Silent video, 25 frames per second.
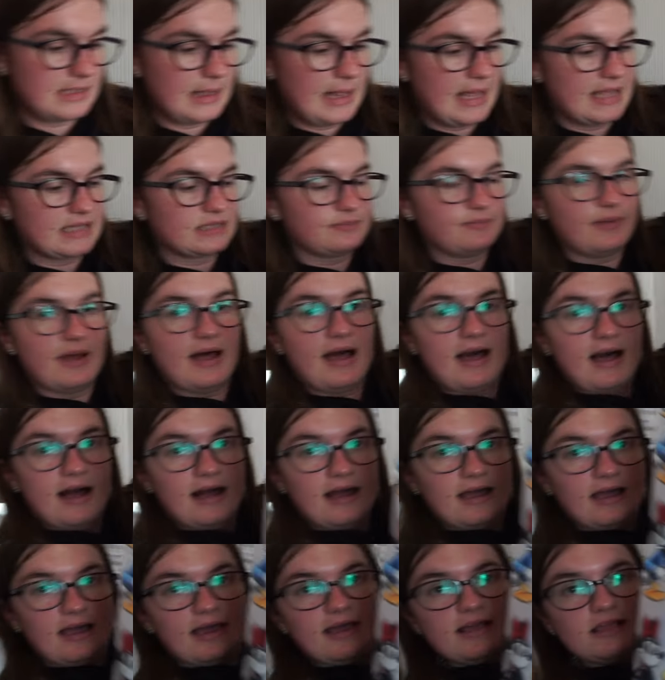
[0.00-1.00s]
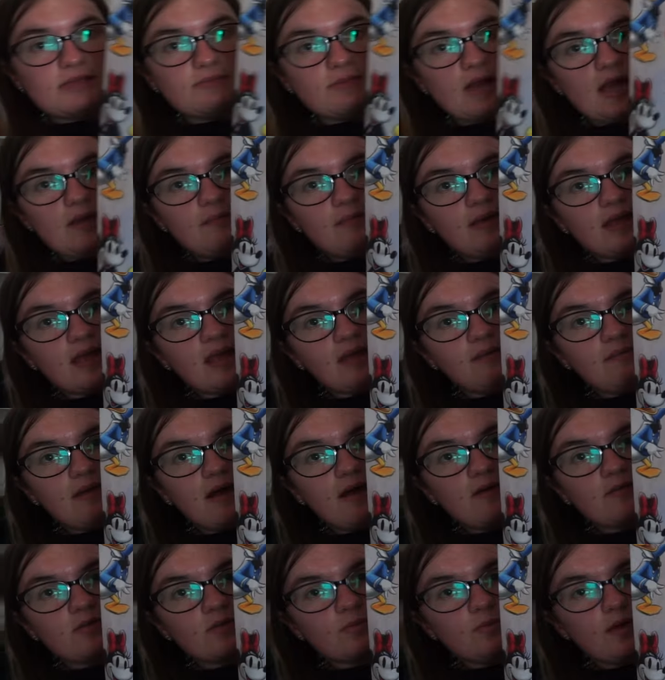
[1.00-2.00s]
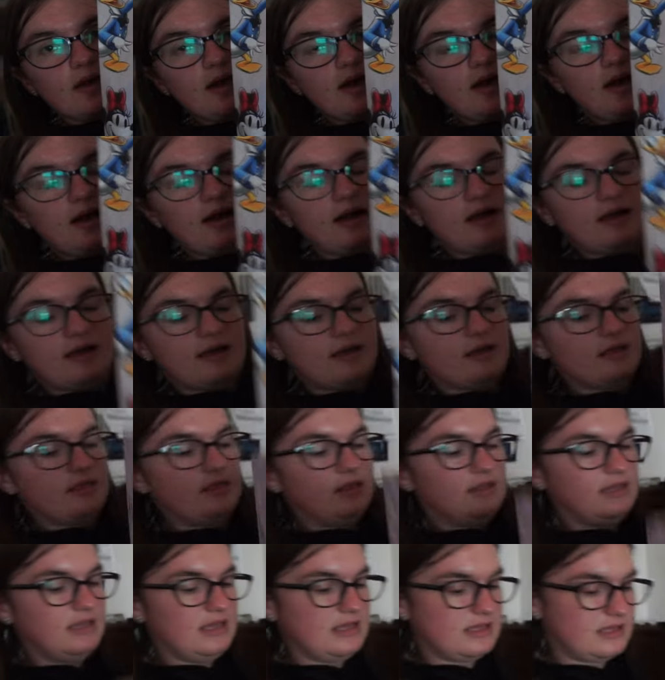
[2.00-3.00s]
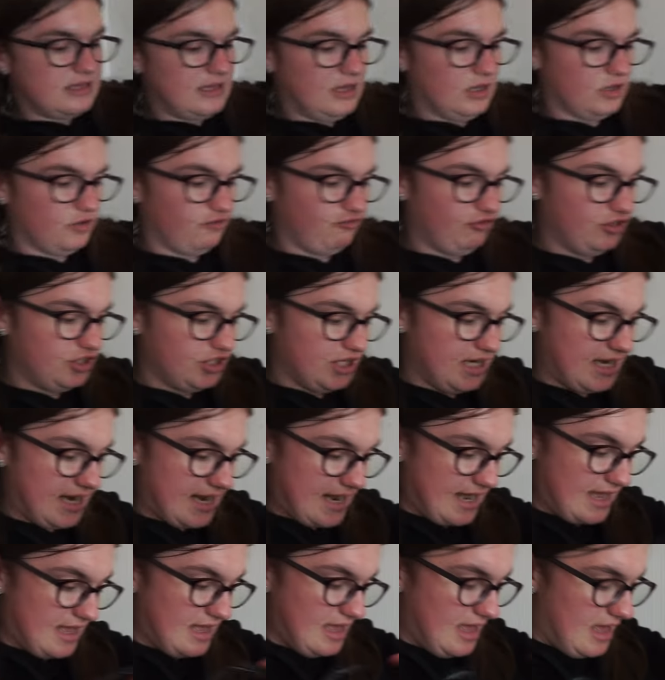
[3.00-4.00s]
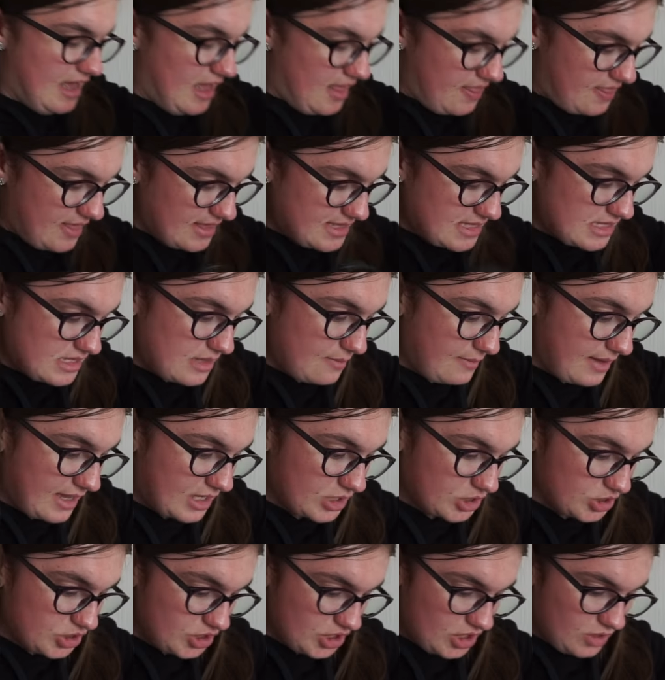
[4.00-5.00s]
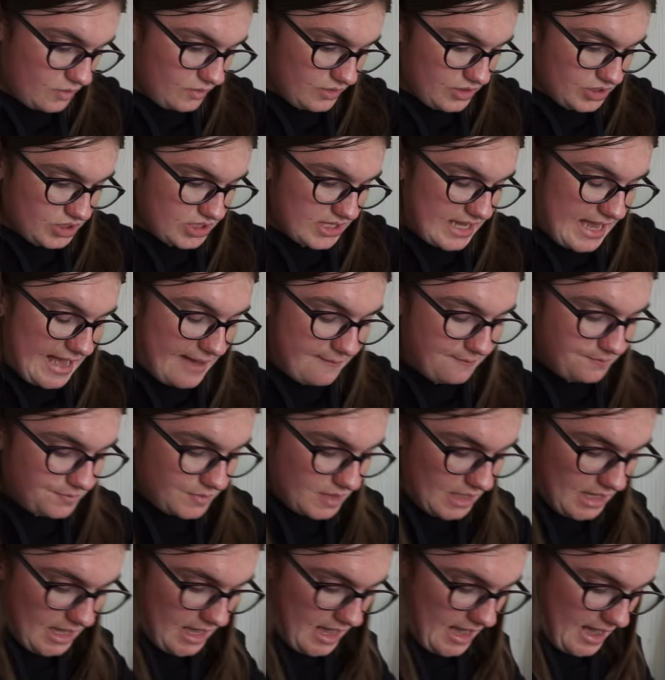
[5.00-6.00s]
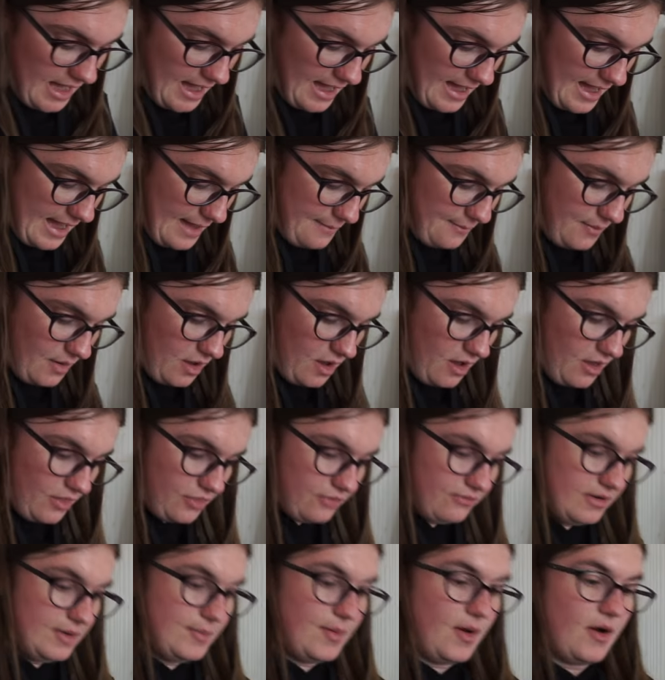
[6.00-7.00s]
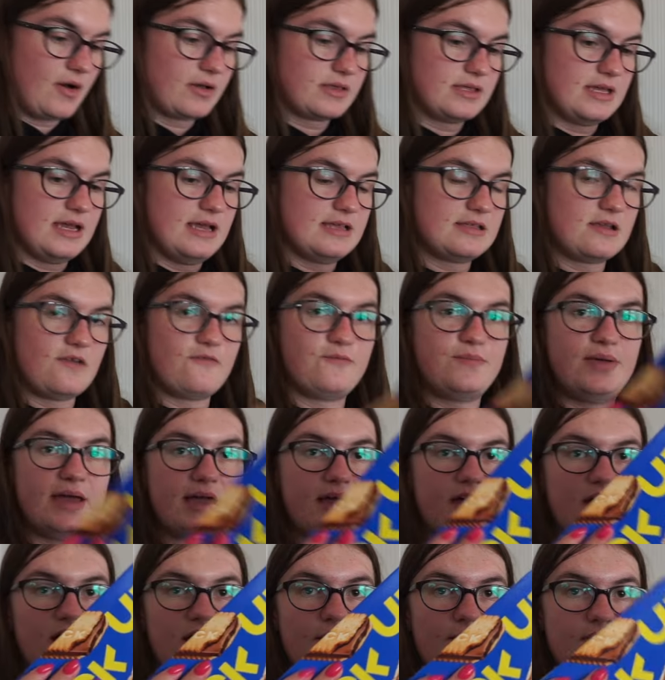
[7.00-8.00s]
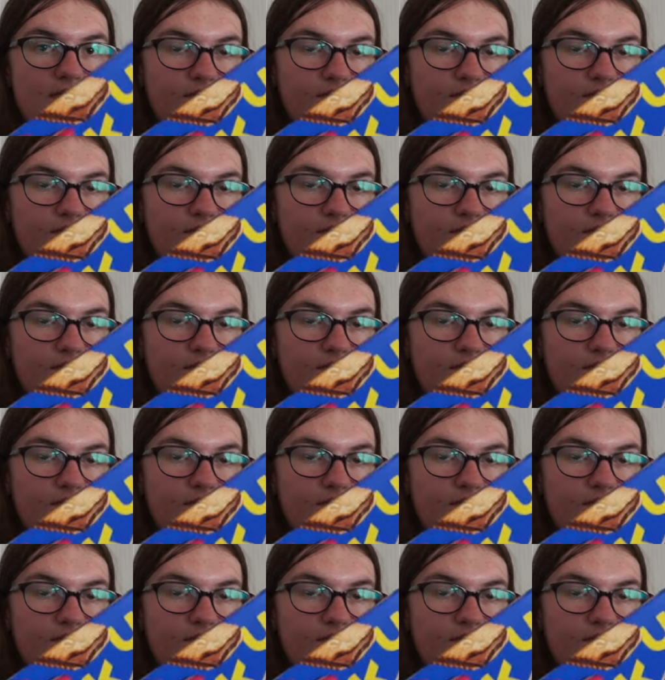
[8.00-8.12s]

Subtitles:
last bag is my Mickey Mouse bag, the Disney 100-year. This is a mixture once again. I bought 3 boxes of pickups